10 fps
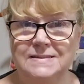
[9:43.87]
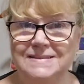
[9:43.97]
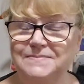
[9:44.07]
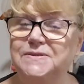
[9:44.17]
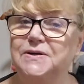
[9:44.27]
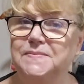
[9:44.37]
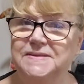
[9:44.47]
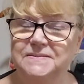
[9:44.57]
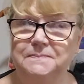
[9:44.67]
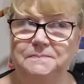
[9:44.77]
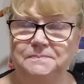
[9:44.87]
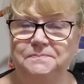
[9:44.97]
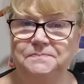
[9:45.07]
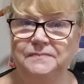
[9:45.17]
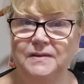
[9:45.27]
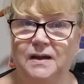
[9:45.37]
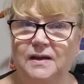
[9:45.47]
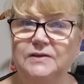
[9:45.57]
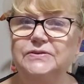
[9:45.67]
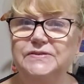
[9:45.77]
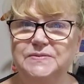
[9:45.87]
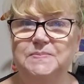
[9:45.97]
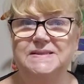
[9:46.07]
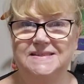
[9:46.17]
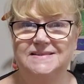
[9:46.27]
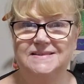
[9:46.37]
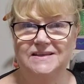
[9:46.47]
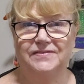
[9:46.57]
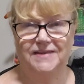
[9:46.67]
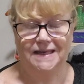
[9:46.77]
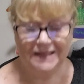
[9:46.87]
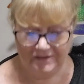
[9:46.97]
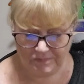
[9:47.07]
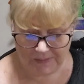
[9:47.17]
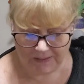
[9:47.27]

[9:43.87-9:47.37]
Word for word: And sometimes I lose bits of stuff they leave